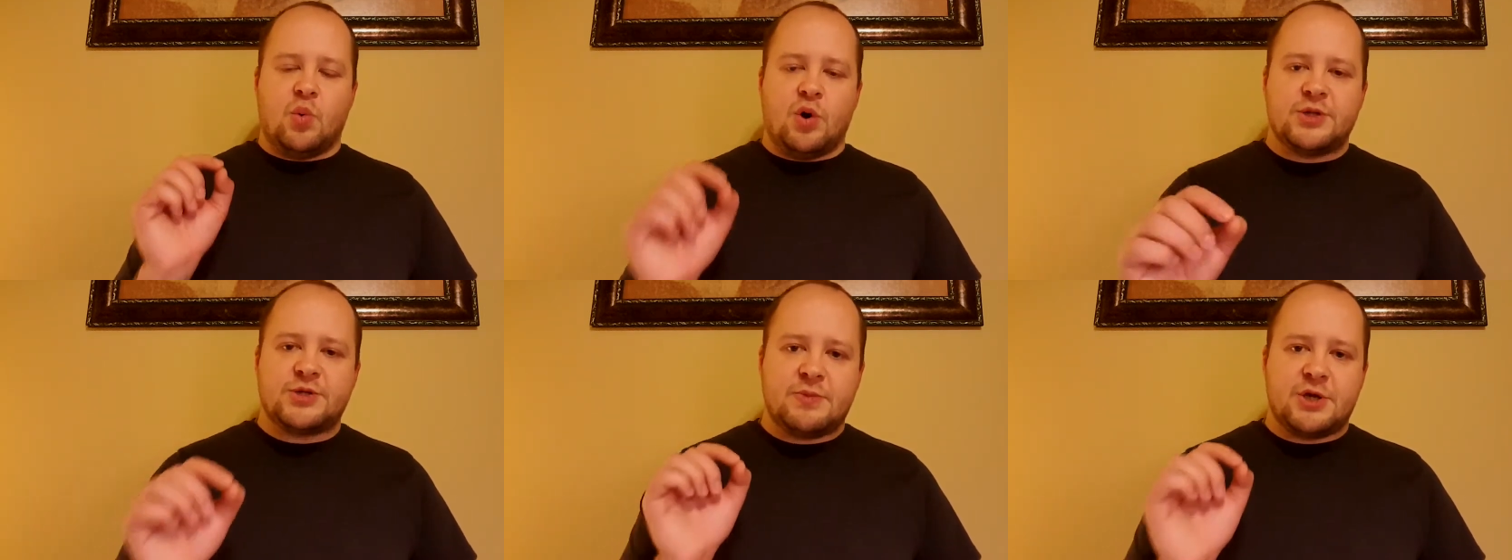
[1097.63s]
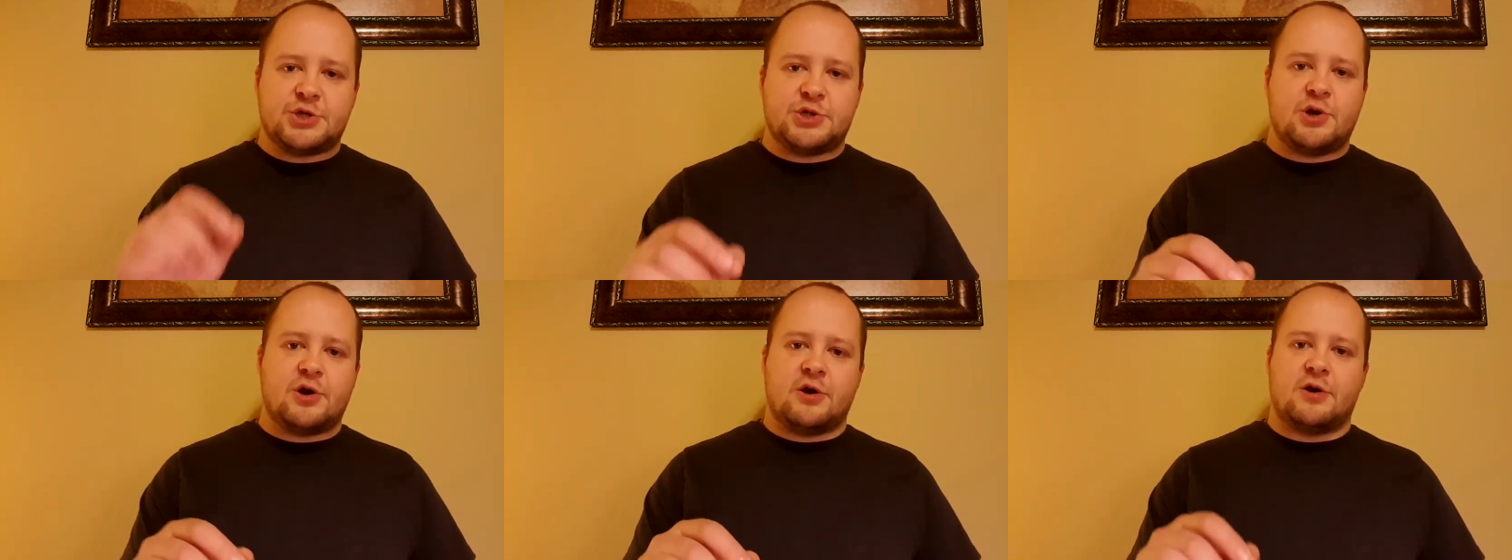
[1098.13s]
You want
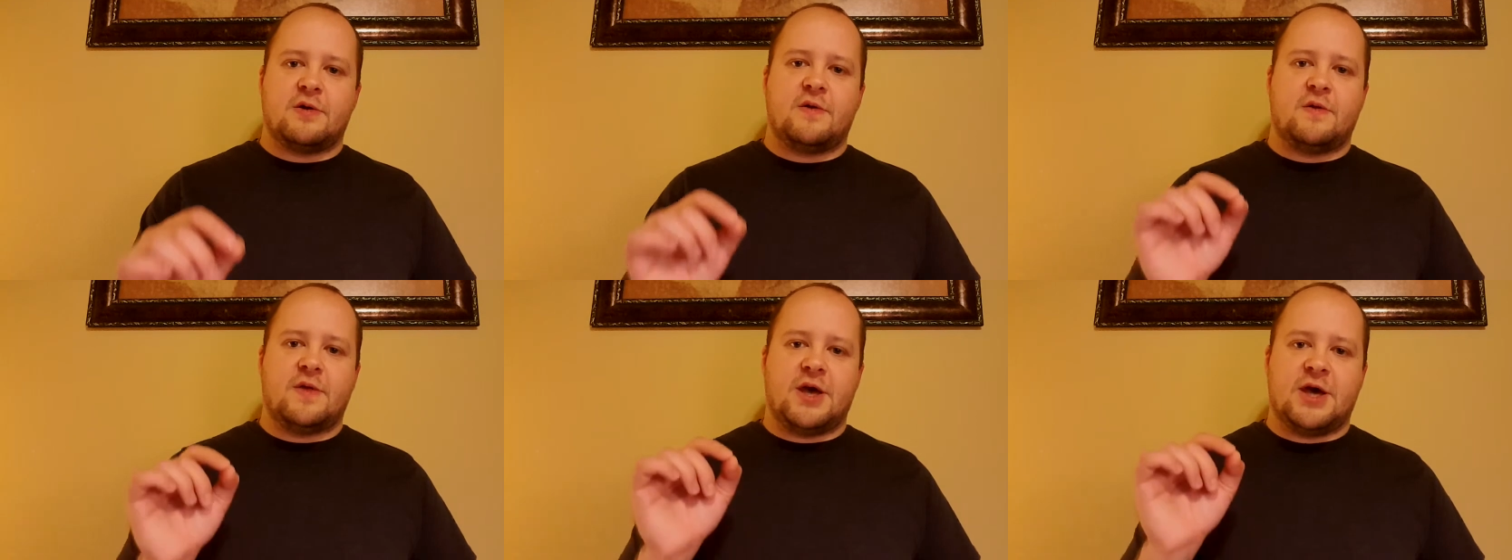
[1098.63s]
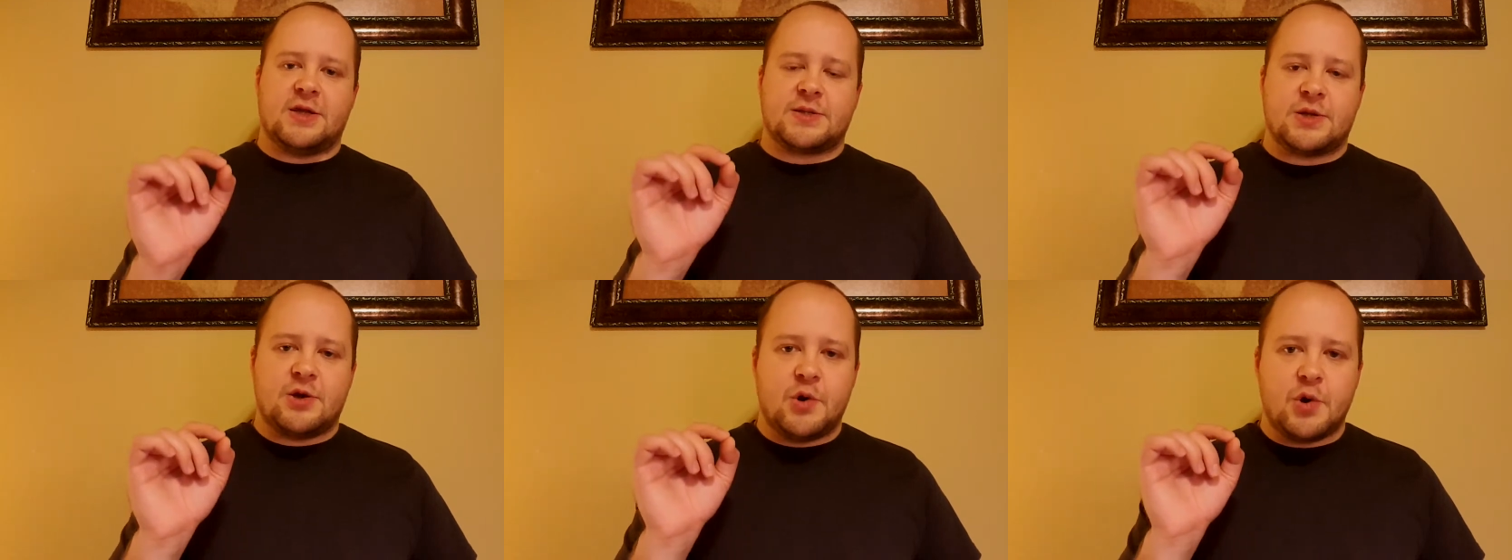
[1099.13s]
to make sure
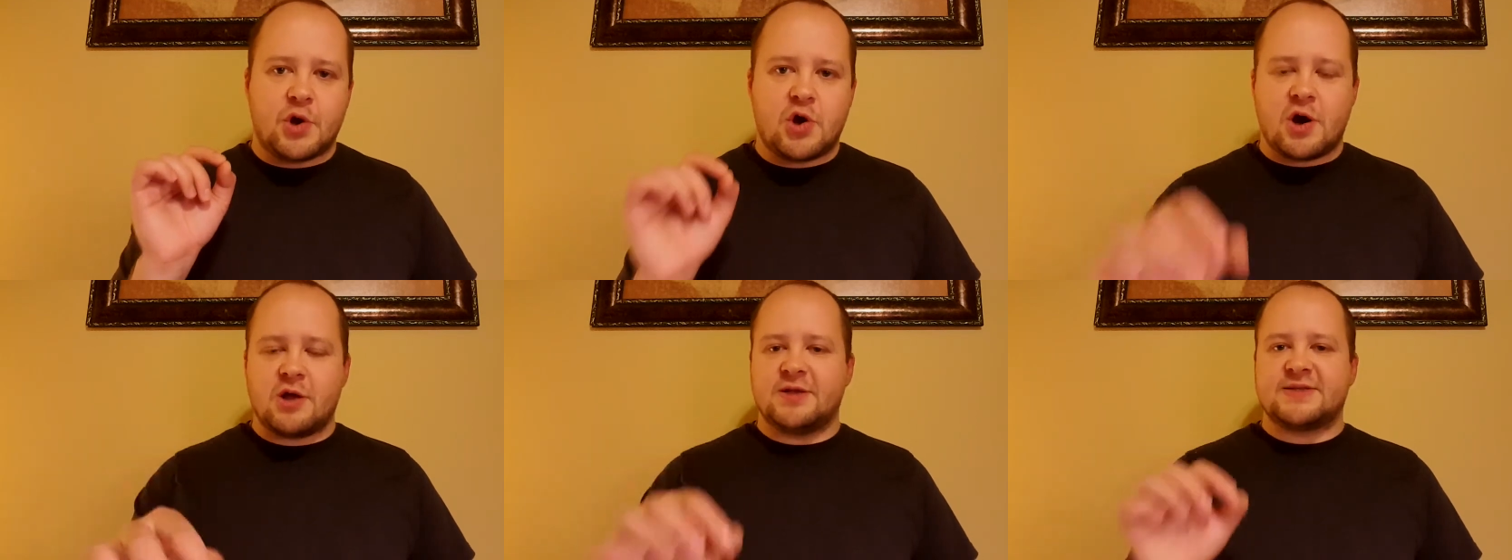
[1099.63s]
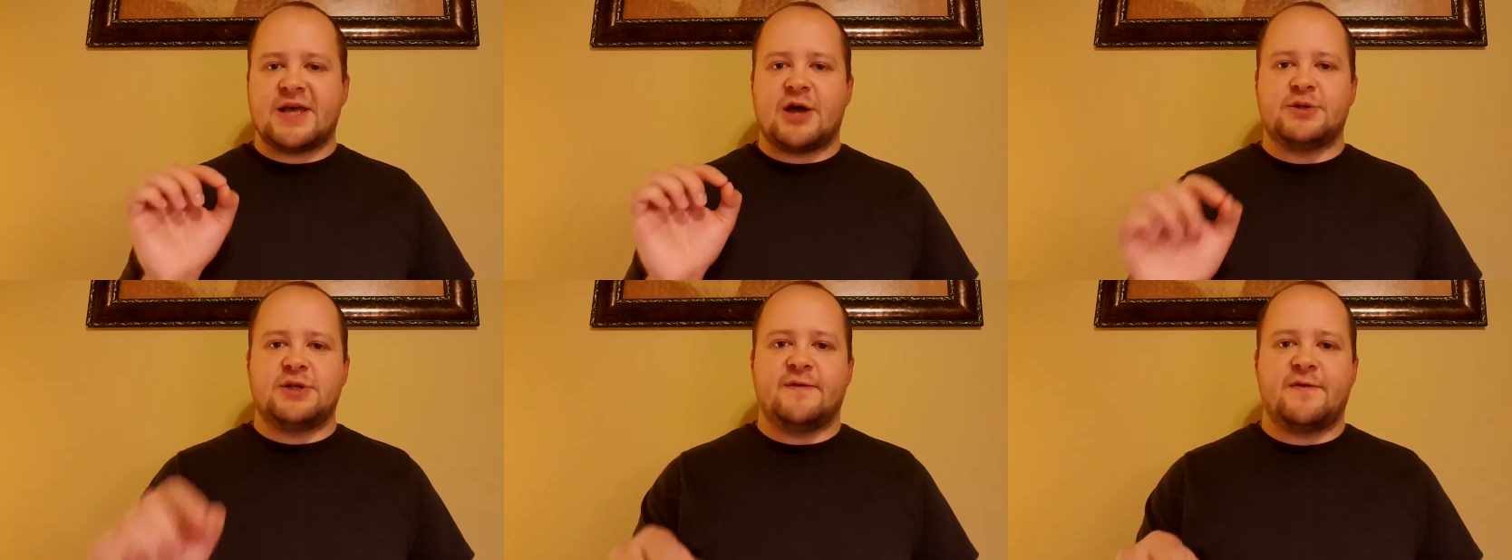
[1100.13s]
that
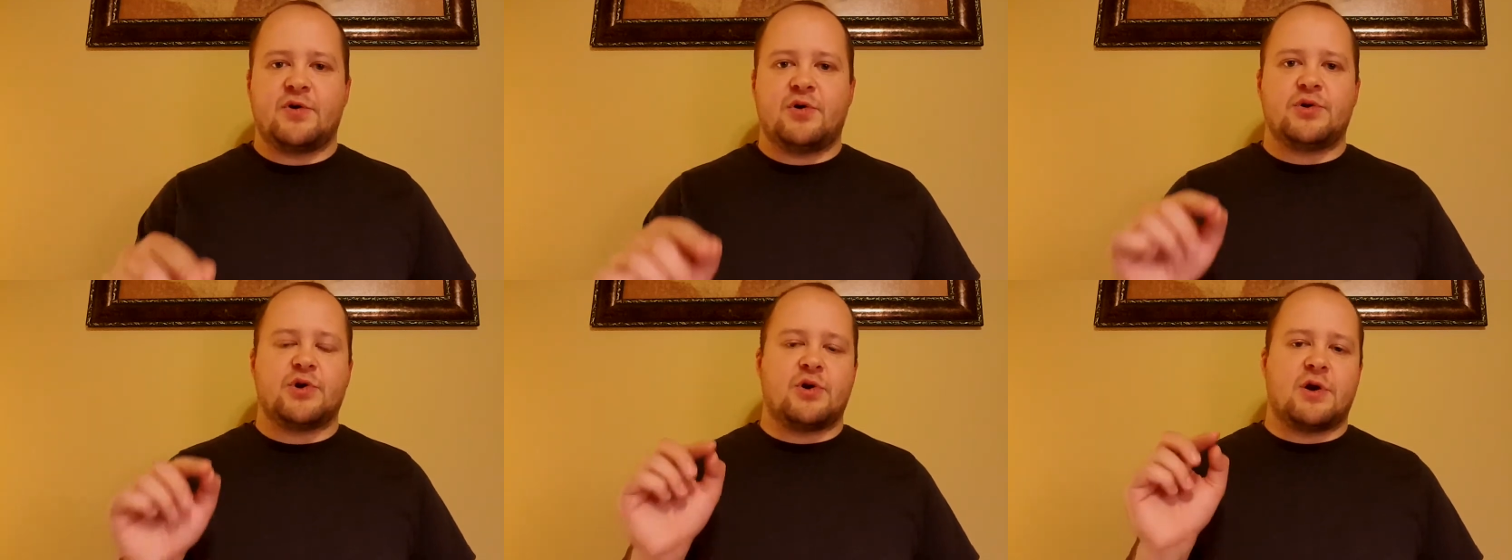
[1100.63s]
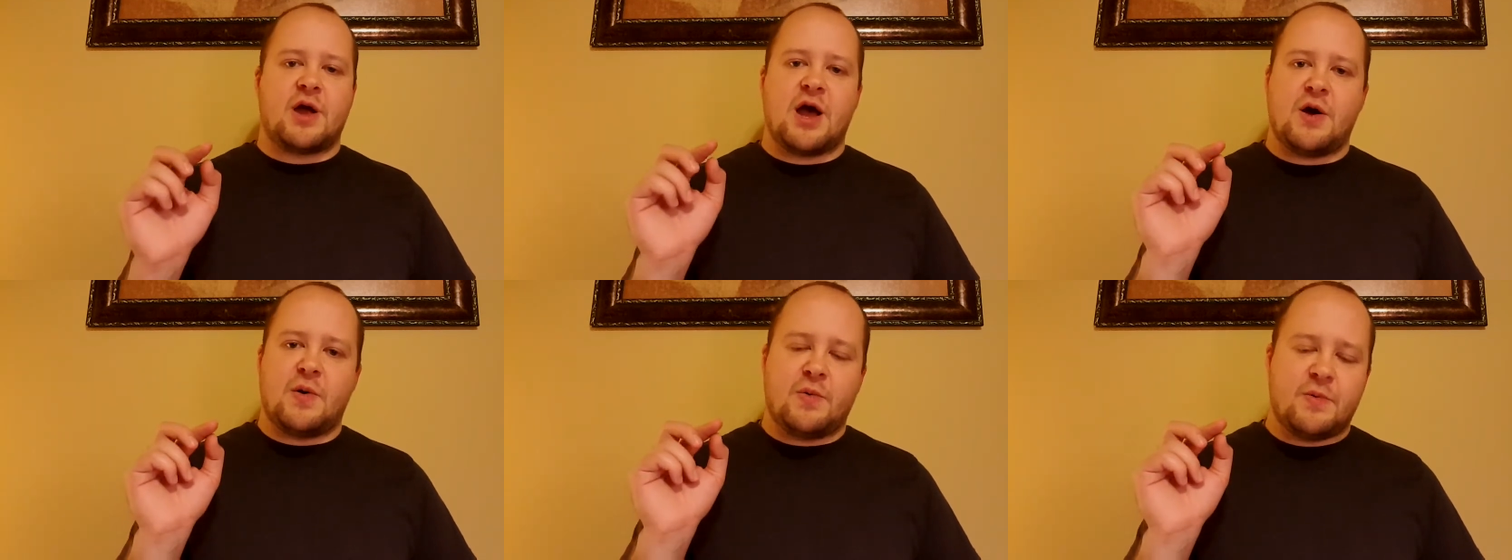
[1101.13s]
regardless how difficult
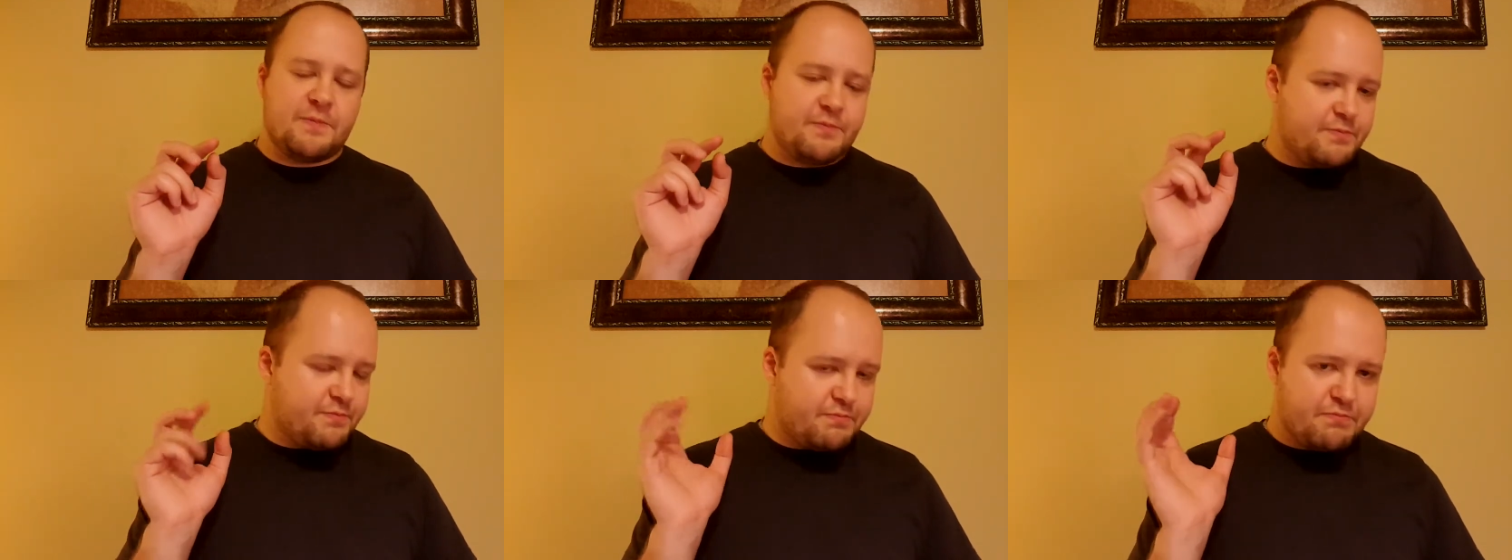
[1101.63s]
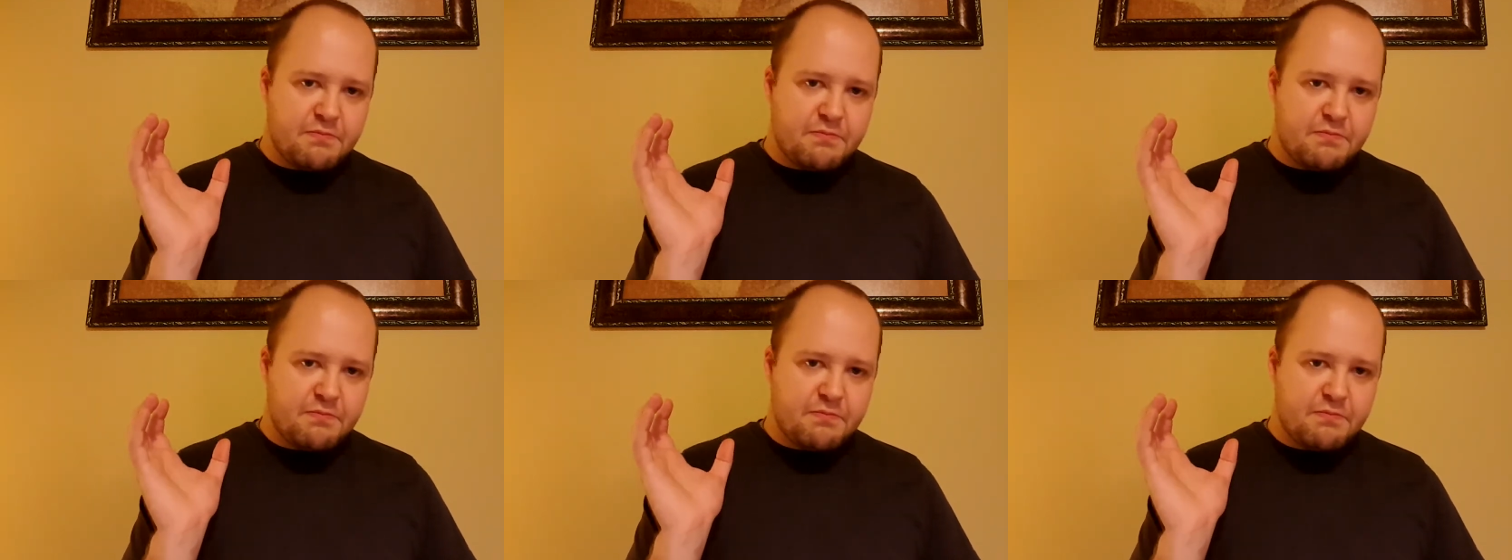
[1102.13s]
or how